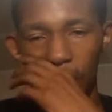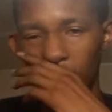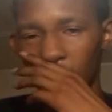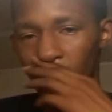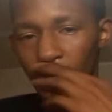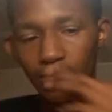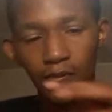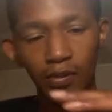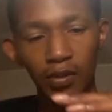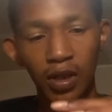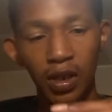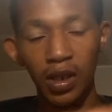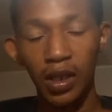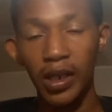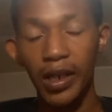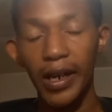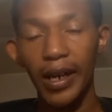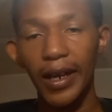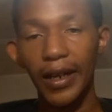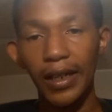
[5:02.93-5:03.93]
And
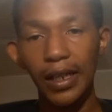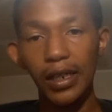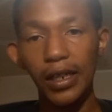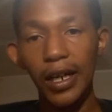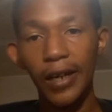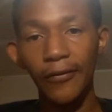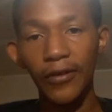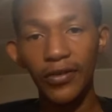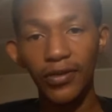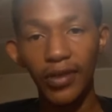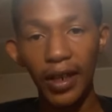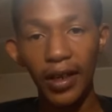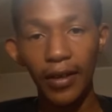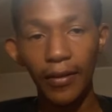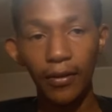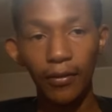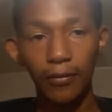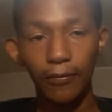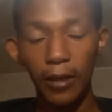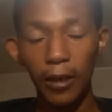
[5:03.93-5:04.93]
everything people
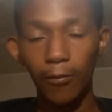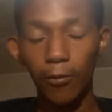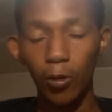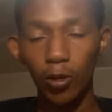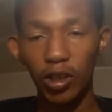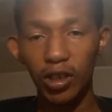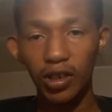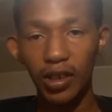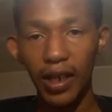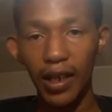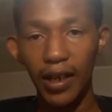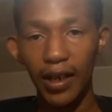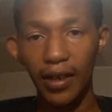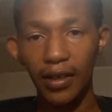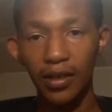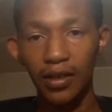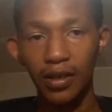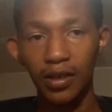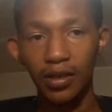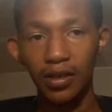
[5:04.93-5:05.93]
say
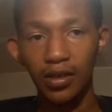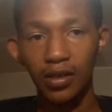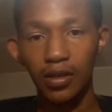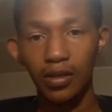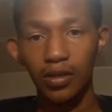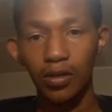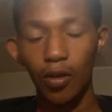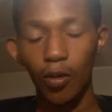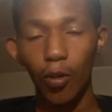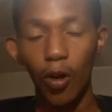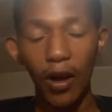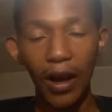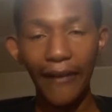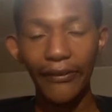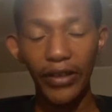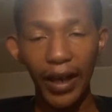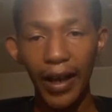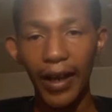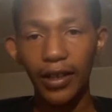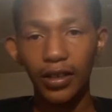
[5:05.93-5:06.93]
will have to answer to the
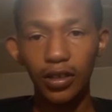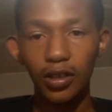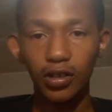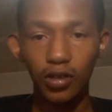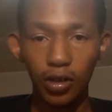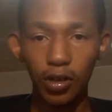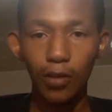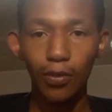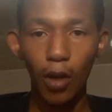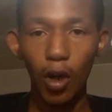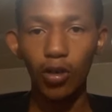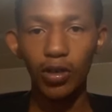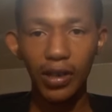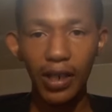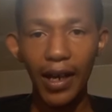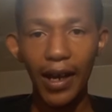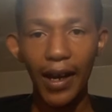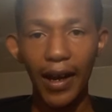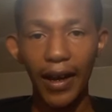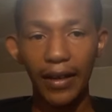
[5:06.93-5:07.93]
Most High
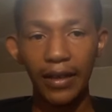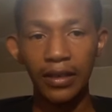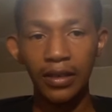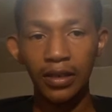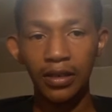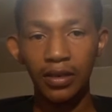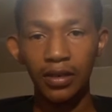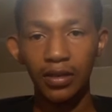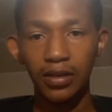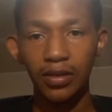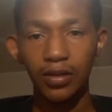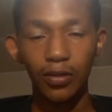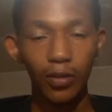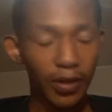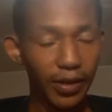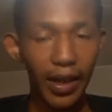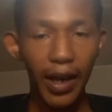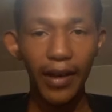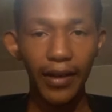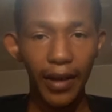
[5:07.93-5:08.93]
when that day
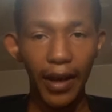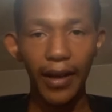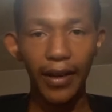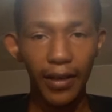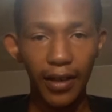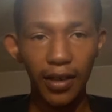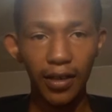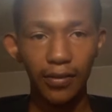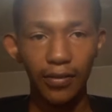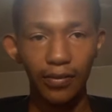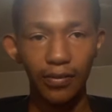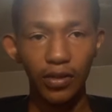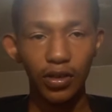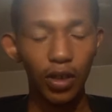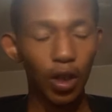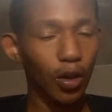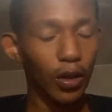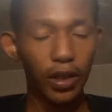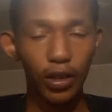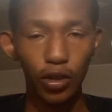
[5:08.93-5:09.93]
comes. So you can say
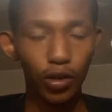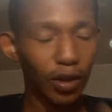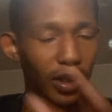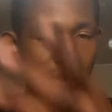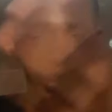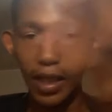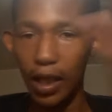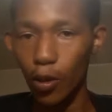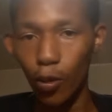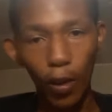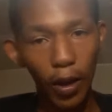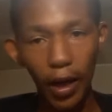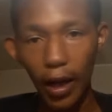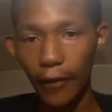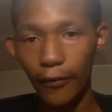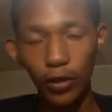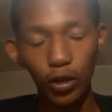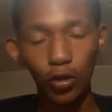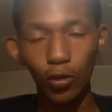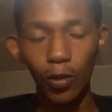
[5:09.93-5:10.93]
whatever you want to say
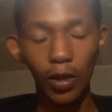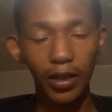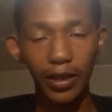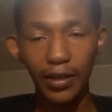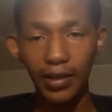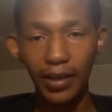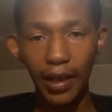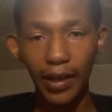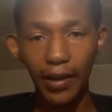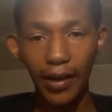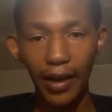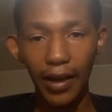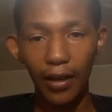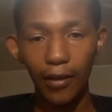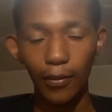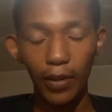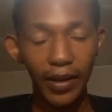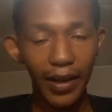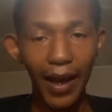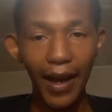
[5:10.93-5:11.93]
now, but that day
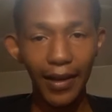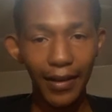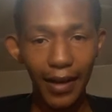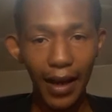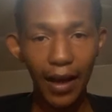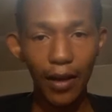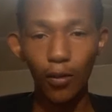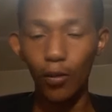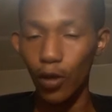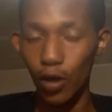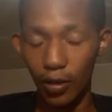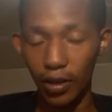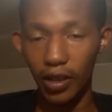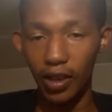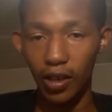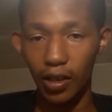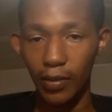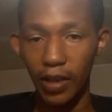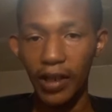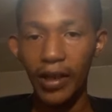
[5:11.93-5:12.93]
will come and you
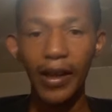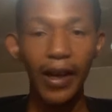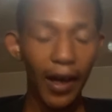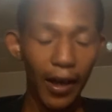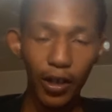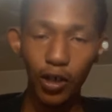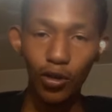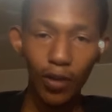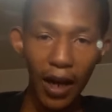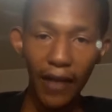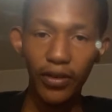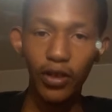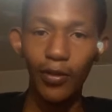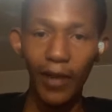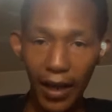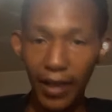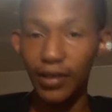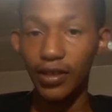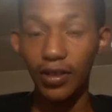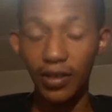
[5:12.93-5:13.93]
have to answer to
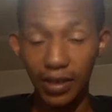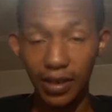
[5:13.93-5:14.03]
Him.